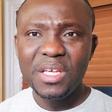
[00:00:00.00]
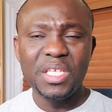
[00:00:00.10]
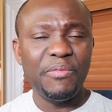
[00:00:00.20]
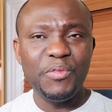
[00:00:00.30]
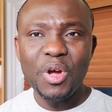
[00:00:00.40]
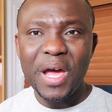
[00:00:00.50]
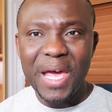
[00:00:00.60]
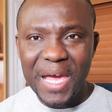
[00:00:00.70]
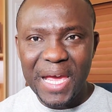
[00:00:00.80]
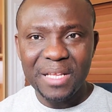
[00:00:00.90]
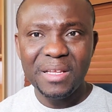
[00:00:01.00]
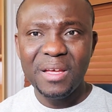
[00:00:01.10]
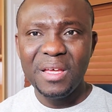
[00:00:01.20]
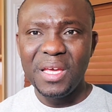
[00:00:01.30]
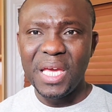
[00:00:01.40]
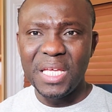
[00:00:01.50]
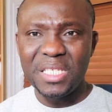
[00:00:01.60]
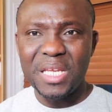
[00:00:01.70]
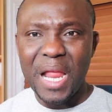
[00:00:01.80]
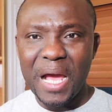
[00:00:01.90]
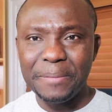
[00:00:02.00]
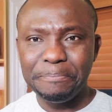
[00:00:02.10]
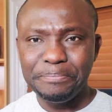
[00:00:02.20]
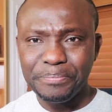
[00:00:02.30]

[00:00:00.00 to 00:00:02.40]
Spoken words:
If your health is not